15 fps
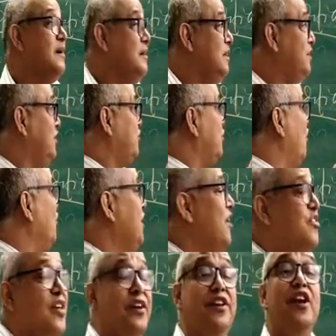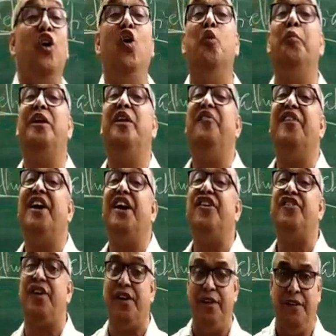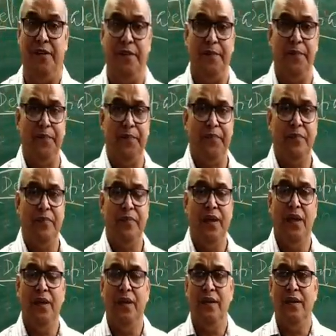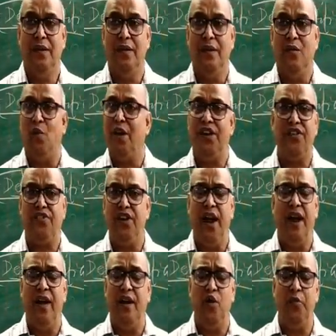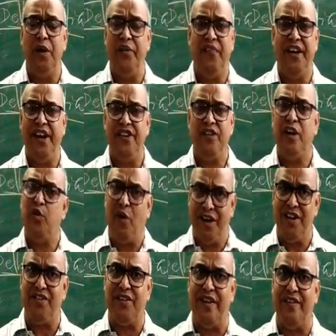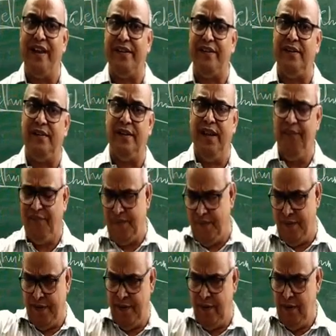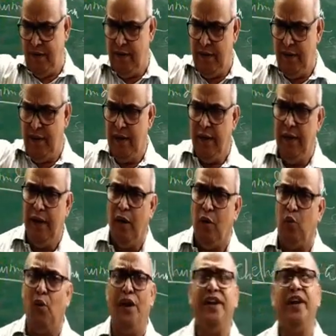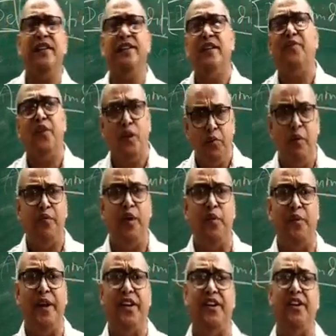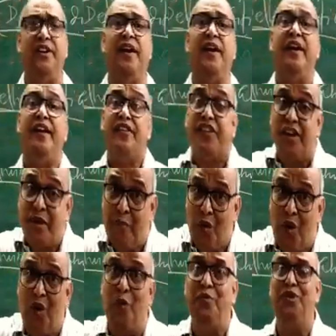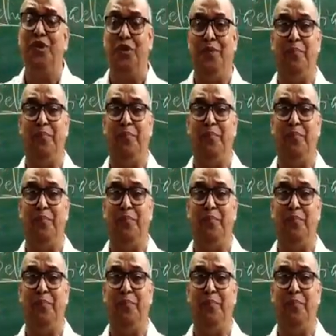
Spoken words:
It is known as dehumidification. What is dehumidification? You understand that. If water in the form of humidity is removed,